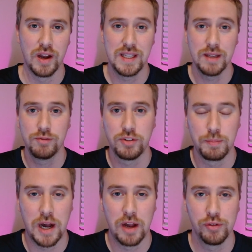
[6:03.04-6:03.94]
give to
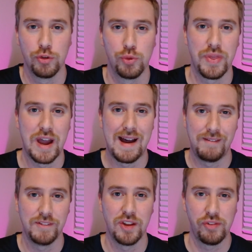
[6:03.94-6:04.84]
depositors without
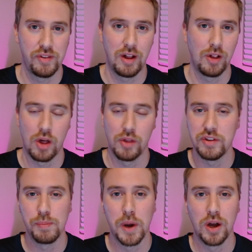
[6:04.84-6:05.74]
having to sell all
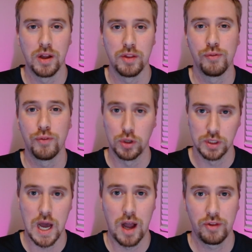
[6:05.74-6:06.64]
these bonds for a
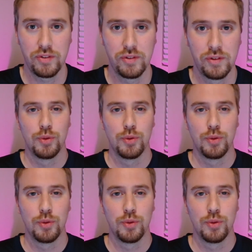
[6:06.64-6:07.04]
loss.